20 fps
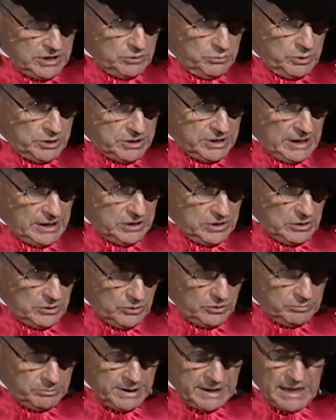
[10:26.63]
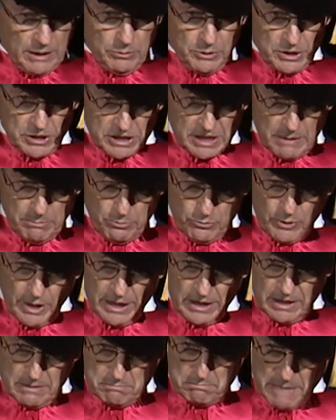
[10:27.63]
in which they told me they would
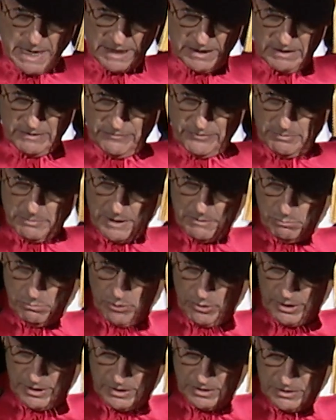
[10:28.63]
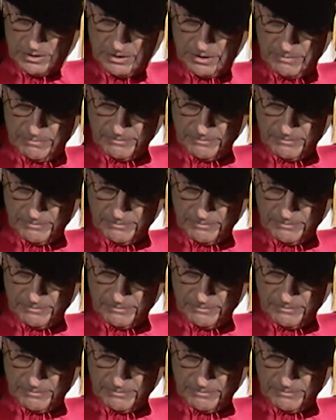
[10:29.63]
separate the men from the boys.